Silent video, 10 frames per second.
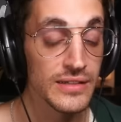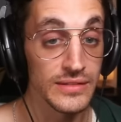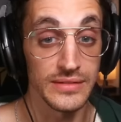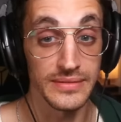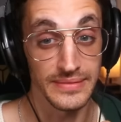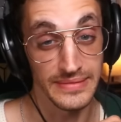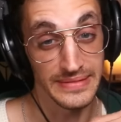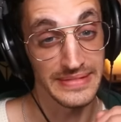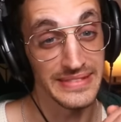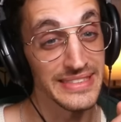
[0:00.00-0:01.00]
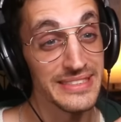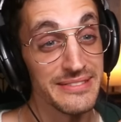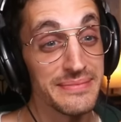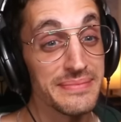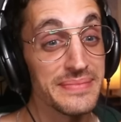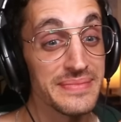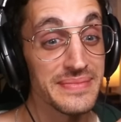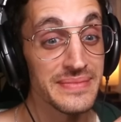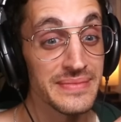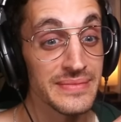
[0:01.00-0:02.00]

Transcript: and I wouldn't sell you a tinker's dam?